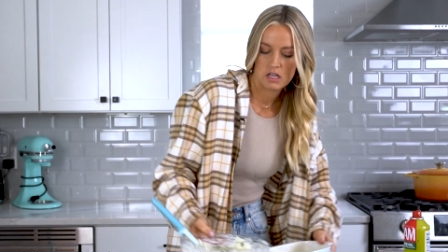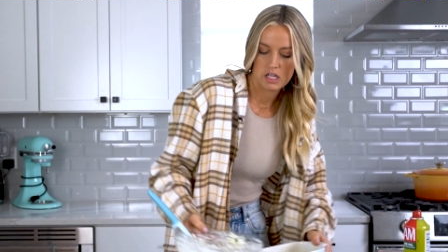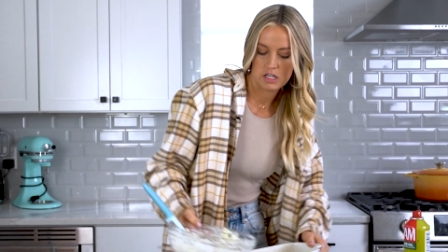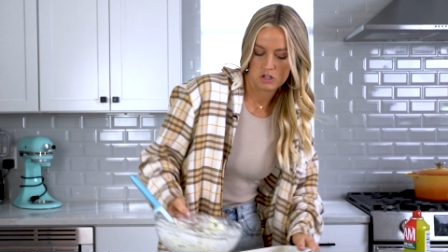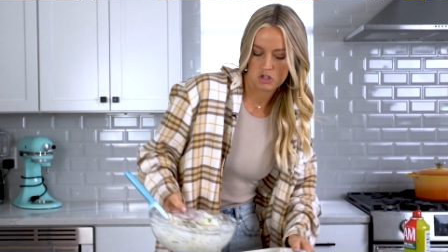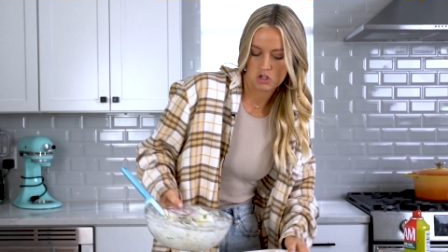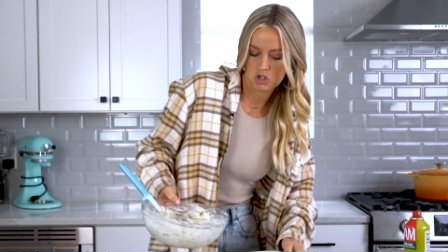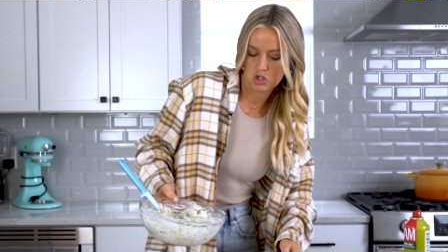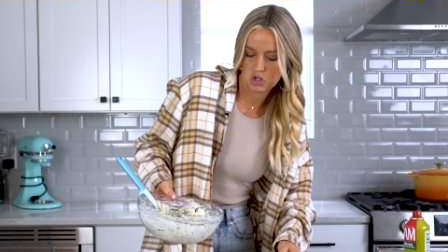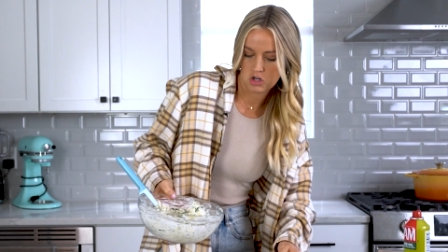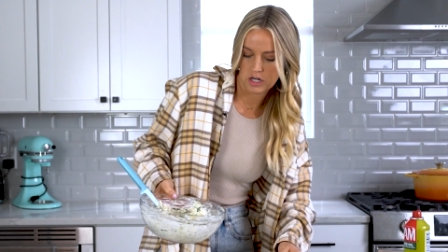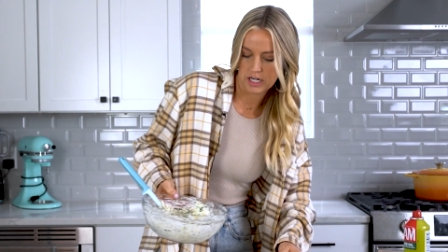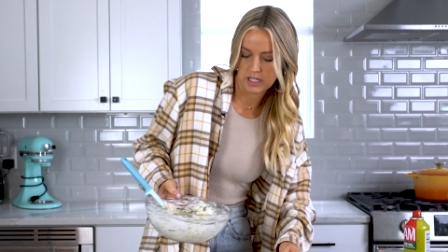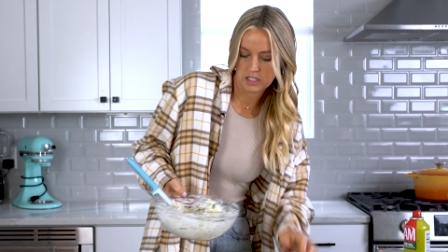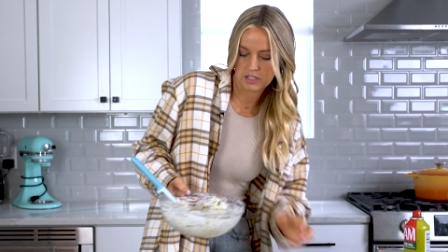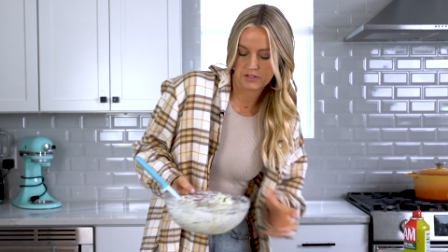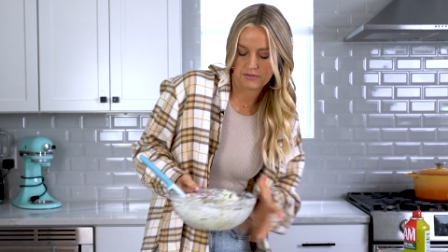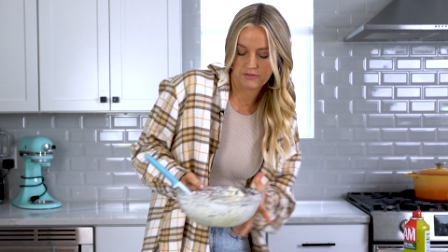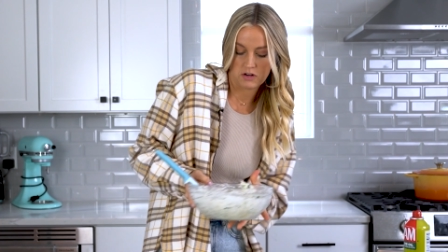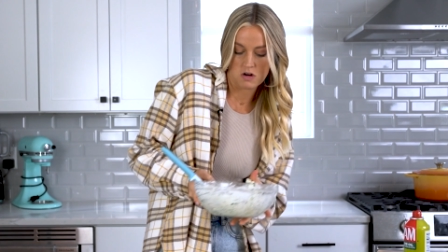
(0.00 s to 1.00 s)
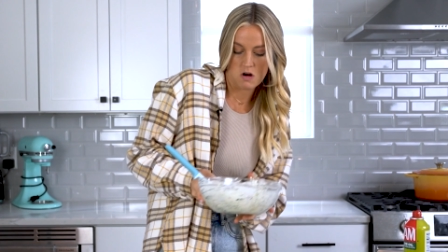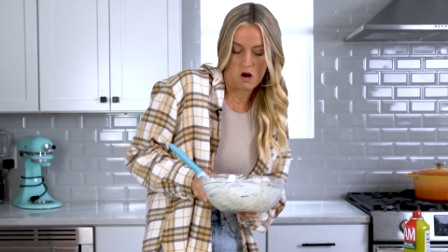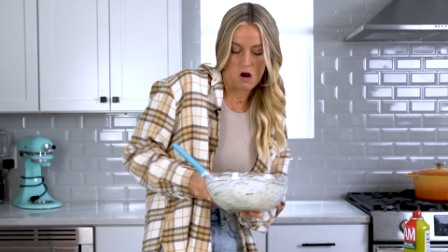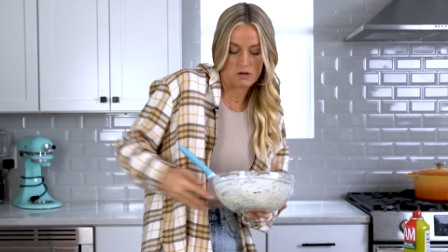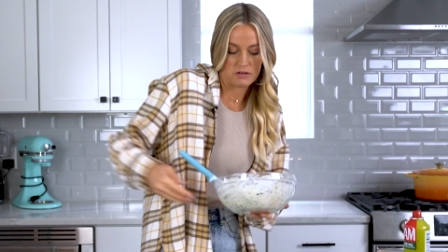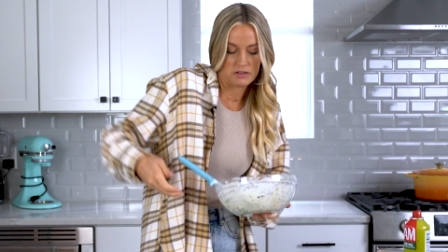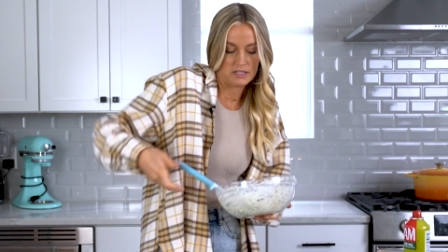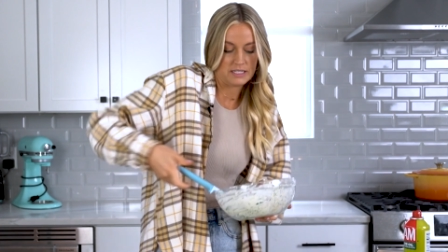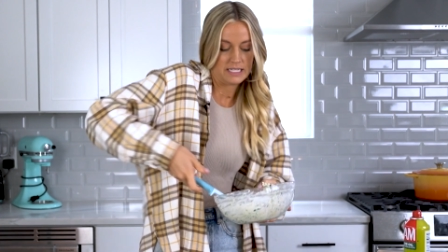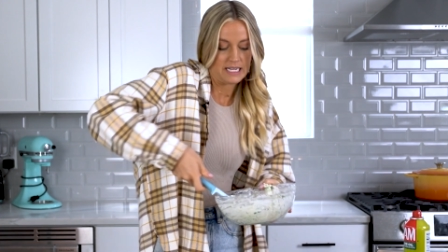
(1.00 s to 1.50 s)
And transfer
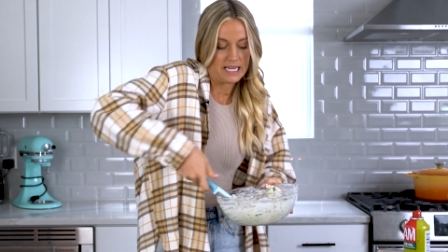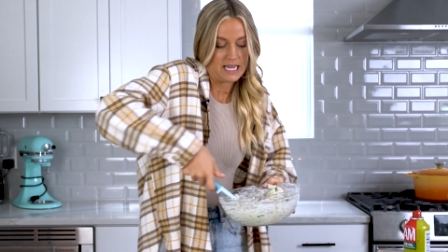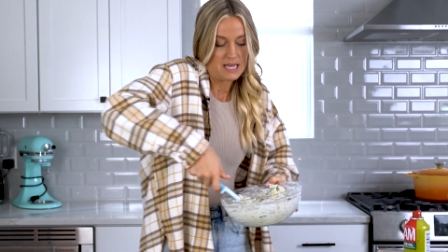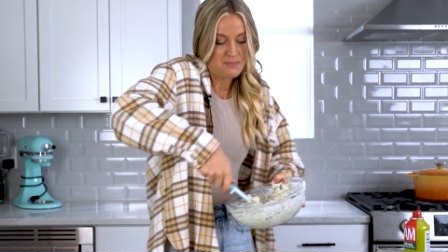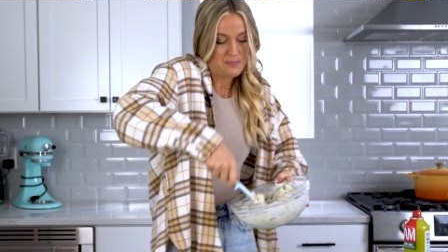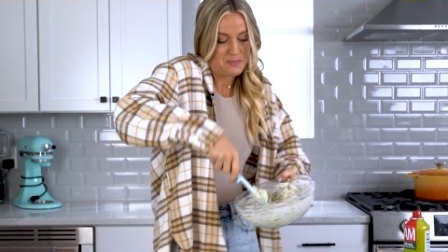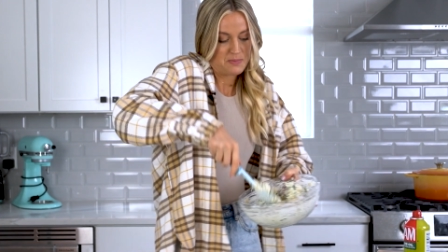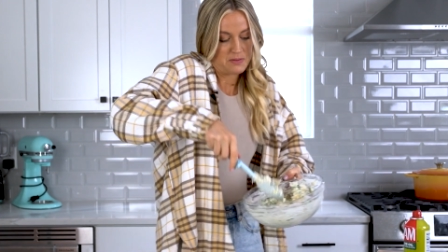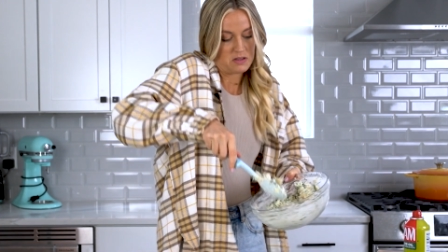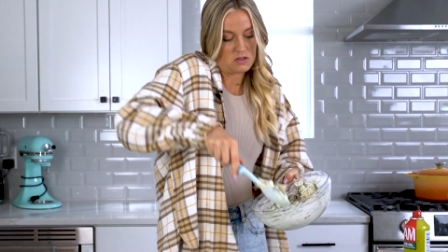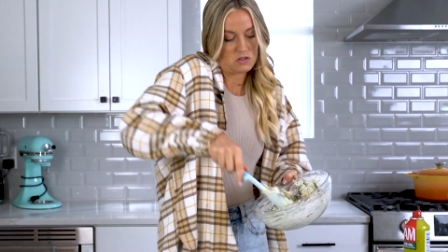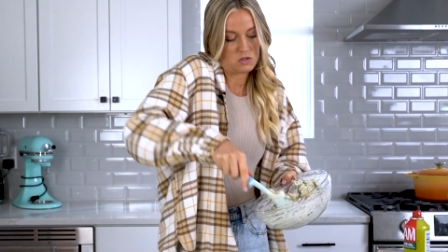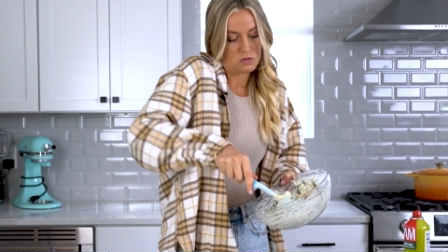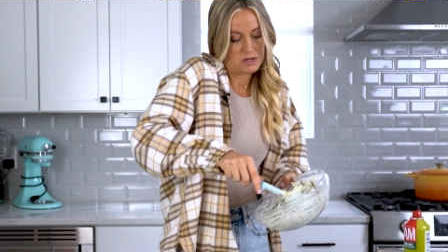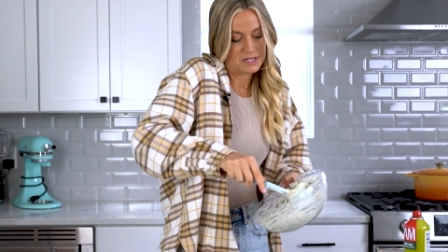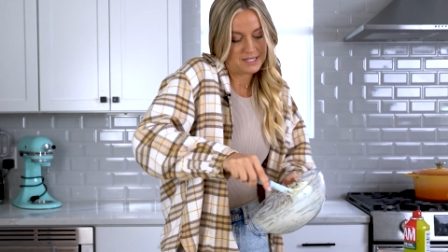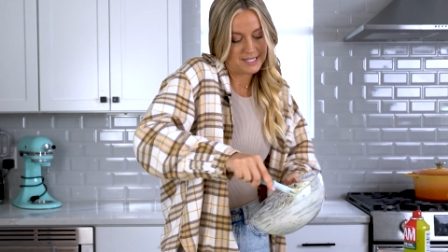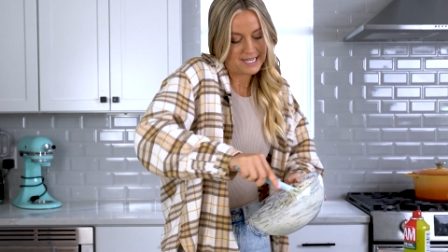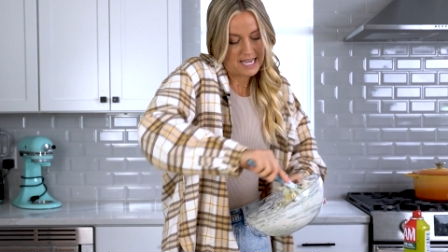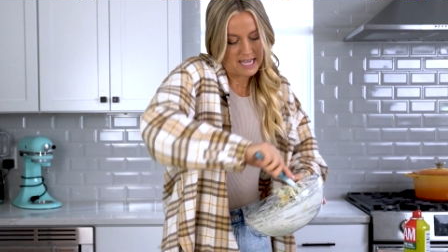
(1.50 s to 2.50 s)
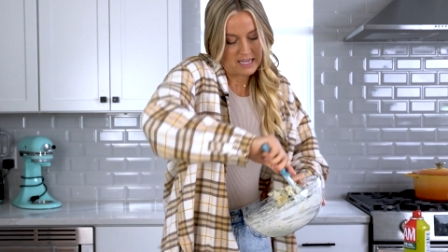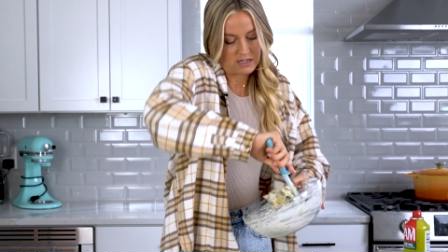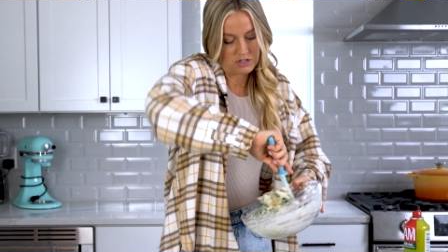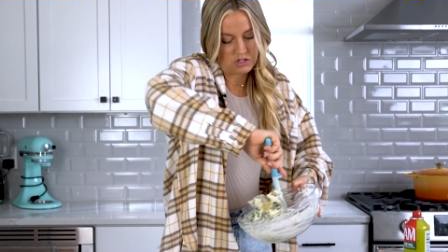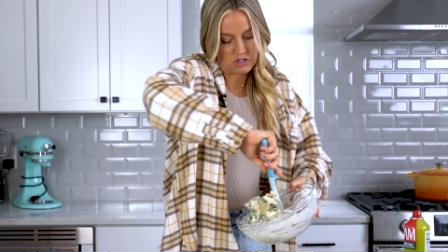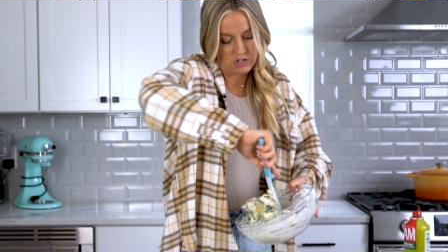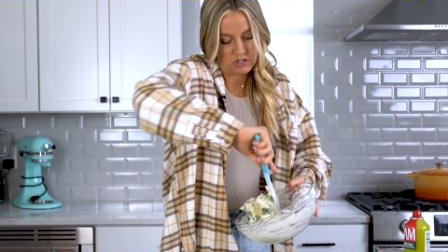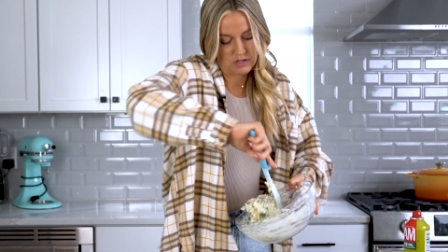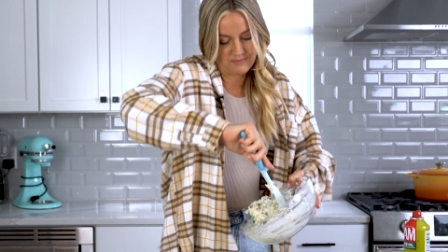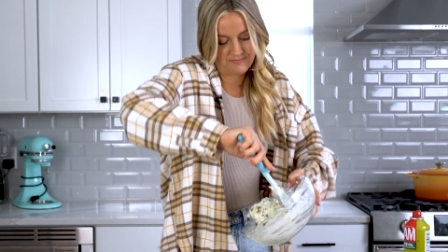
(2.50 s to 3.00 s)
our dip into our
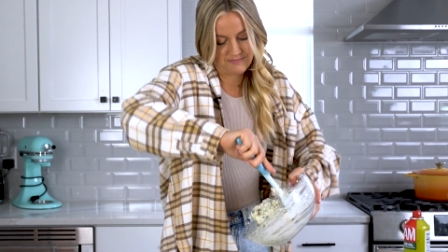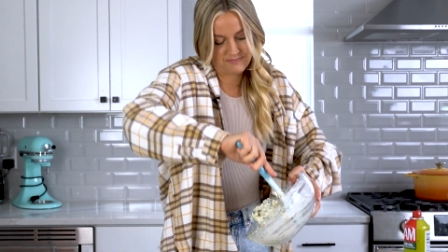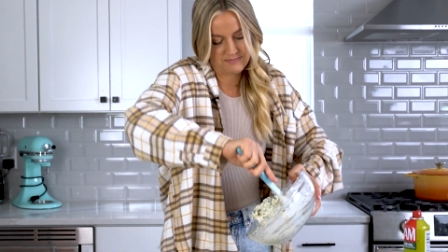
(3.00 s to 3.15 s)
dish.